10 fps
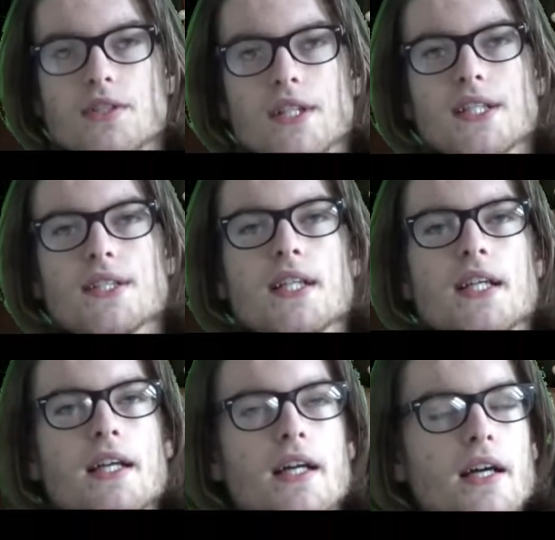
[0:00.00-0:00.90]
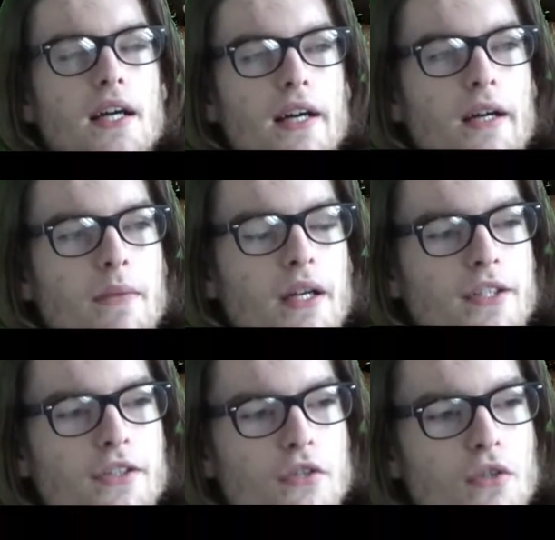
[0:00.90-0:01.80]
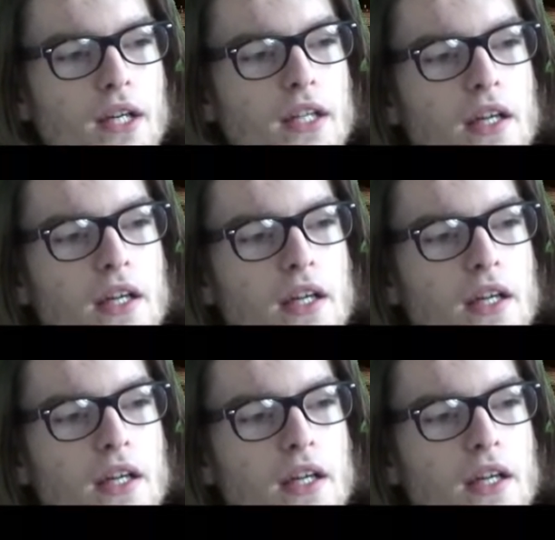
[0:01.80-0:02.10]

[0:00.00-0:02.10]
6. And I do quite